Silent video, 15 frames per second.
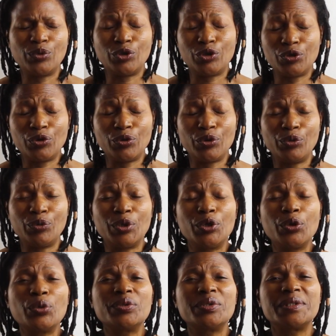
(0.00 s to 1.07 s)
you
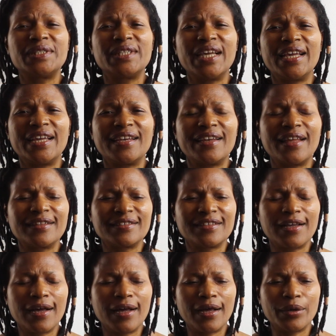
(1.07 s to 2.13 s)
know the saying
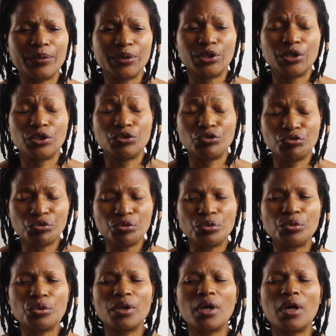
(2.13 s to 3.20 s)
that, which is
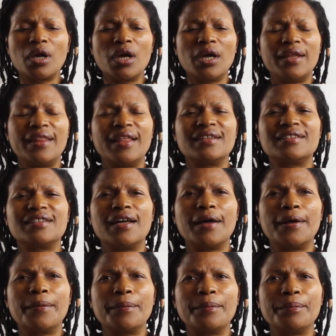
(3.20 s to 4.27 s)
true, that
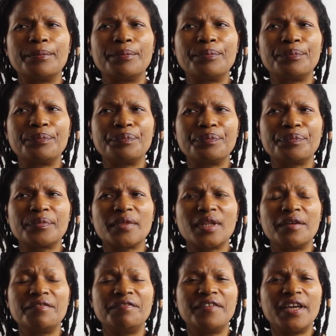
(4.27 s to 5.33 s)

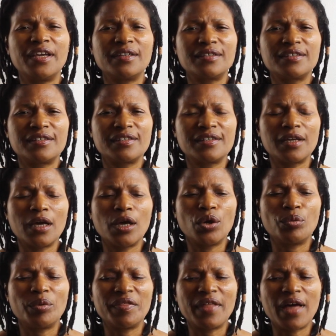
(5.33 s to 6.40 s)
faith
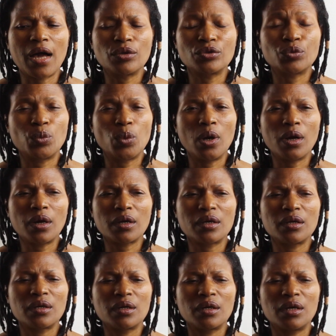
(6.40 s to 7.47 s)
without
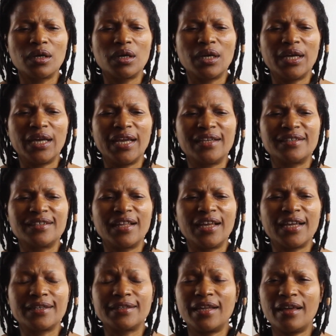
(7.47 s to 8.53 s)
work is
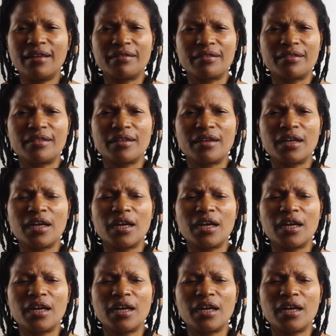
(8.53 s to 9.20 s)
like death.